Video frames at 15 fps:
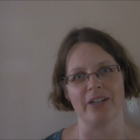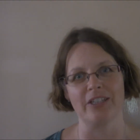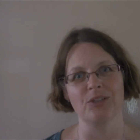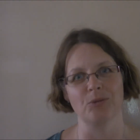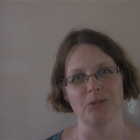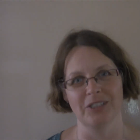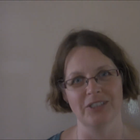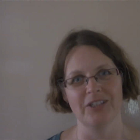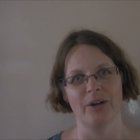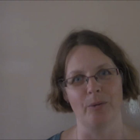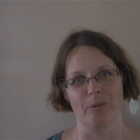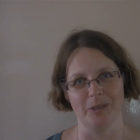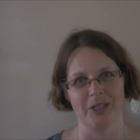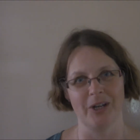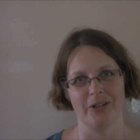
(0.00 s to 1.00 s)
I just wanted to know
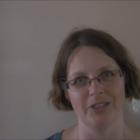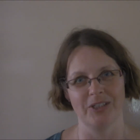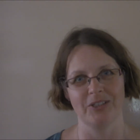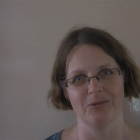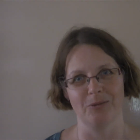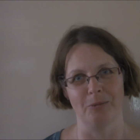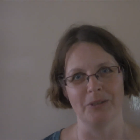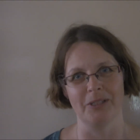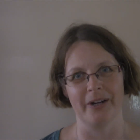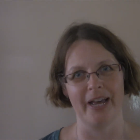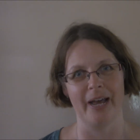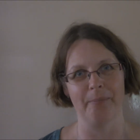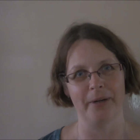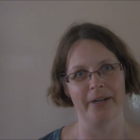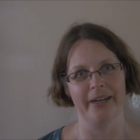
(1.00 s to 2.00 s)
what was going to
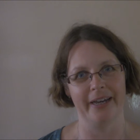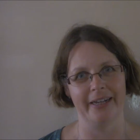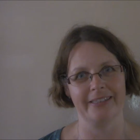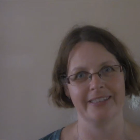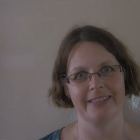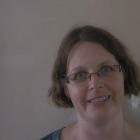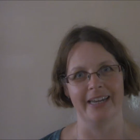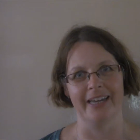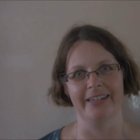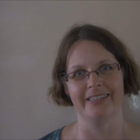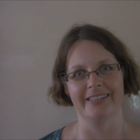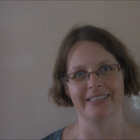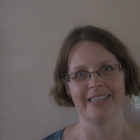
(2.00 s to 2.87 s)
happen next, and